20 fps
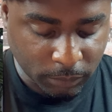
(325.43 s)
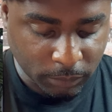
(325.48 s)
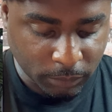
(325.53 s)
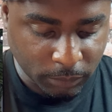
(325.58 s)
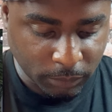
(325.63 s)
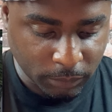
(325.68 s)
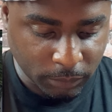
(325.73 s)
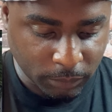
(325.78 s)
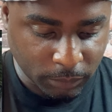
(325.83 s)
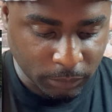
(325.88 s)
I
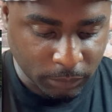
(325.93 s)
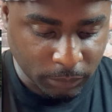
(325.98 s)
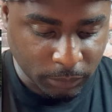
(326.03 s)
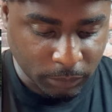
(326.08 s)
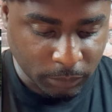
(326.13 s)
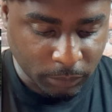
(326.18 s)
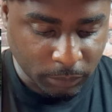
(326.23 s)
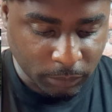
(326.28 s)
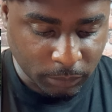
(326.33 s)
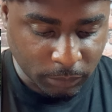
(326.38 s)
didn't
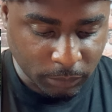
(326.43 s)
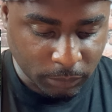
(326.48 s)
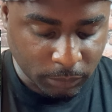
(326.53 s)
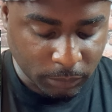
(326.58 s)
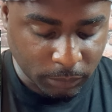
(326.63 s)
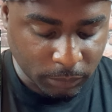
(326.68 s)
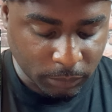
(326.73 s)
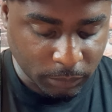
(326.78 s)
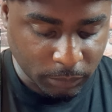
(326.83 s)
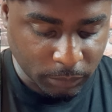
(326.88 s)
implement him.
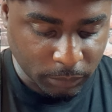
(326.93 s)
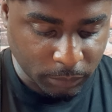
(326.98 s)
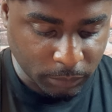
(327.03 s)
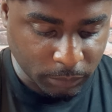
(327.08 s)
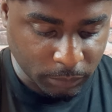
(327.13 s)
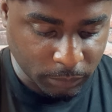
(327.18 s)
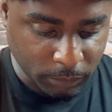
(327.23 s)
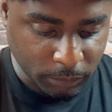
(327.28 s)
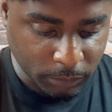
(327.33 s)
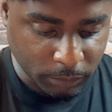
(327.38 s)

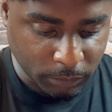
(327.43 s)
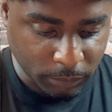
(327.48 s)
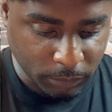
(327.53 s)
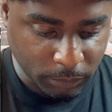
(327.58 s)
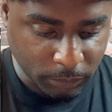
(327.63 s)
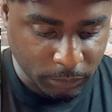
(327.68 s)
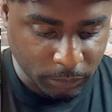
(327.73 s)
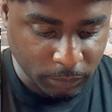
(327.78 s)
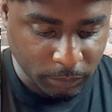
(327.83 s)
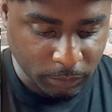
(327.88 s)
He
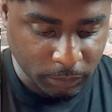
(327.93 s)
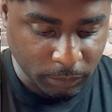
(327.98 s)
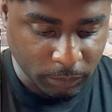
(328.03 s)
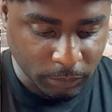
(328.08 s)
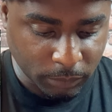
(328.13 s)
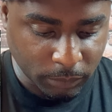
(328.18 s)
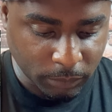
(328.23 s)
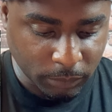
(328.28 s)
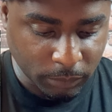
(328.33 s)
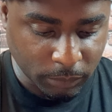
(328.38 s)
implemented
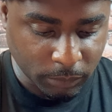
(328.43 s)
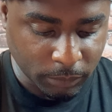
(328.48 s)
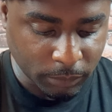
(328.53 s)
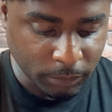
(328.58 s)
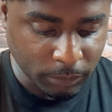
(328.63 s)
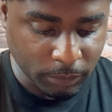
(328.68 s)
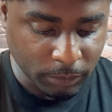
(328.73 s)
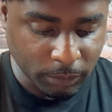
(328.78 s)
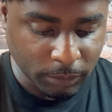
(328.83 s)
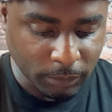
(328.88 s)
himself.
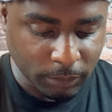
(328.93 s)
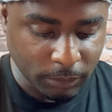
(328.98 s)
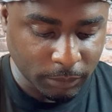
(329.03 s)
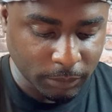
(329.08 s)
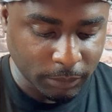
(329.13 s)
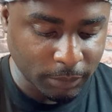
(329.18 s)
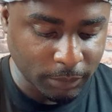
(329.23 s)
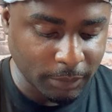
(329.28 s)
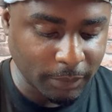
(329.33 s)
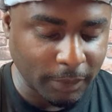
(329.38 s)
Implicate.
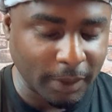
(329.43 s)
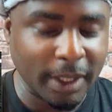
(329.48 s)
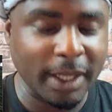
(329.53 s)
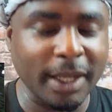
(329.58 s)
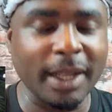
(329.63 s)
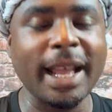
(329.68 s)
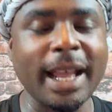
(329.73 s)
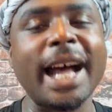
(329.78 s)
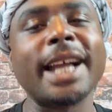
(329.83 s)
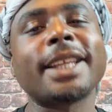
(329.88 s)
But you.
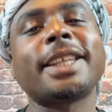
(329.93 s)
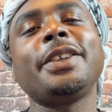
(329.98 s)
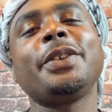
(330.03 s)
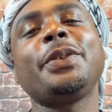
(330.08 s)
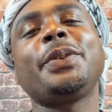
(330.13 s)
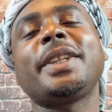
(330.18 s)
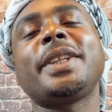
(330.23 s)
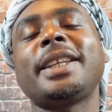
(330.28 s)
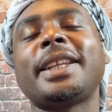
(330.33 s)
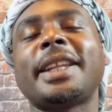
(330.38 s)
How you
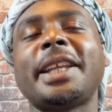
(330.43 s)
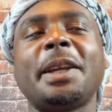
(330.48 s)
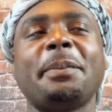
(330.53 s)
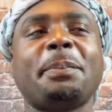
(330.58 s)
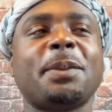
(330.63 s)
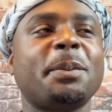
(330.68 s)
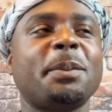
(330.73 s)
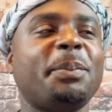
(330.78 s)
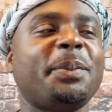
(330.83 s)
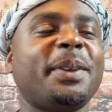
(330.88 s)
didn't
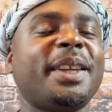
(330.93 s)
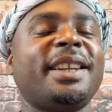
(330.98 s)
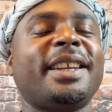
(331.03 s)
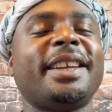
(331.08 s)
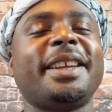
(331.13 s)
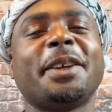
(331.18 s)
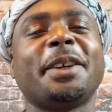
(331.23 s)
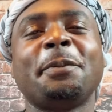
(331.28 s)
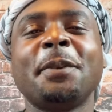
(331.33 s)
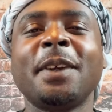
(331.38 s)
implement
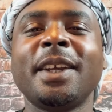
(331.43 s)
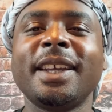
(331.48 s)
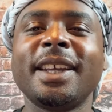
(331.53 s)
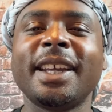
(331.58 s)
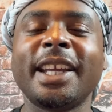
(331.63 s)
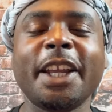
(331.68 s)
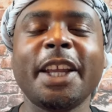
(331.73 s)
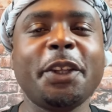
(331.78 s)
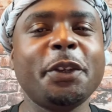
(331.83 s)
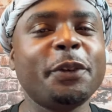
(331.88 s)
him
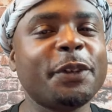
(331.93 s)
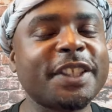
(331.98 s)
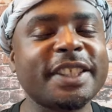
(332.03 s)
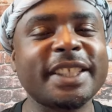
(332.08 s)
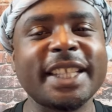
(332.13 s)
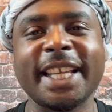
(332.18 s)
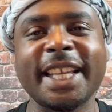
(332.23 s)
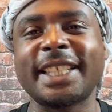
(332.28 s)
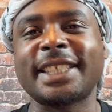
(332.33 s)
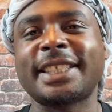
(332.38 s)
and you
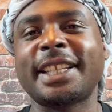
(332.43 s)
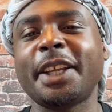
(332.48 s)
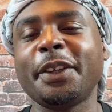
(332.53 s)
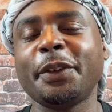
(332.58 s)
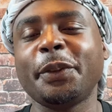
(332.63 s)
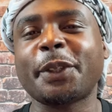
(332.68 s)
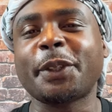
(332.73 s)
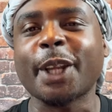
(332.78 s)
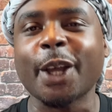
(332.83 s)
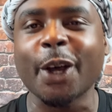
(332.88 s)
said his
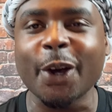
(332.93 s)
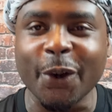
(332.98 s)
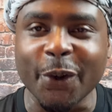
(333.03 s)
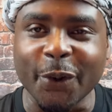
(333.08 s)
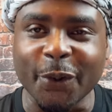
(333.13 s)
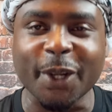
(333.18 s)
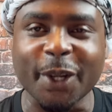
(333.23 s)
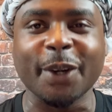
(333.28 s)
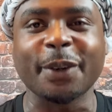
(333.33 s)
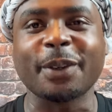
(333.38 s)
name,
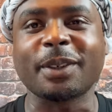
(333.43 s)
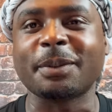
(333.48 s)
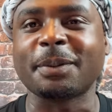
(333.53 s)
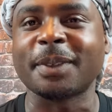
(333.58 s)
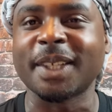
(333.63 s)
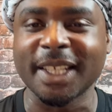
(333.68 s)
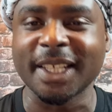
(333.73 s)
told on him.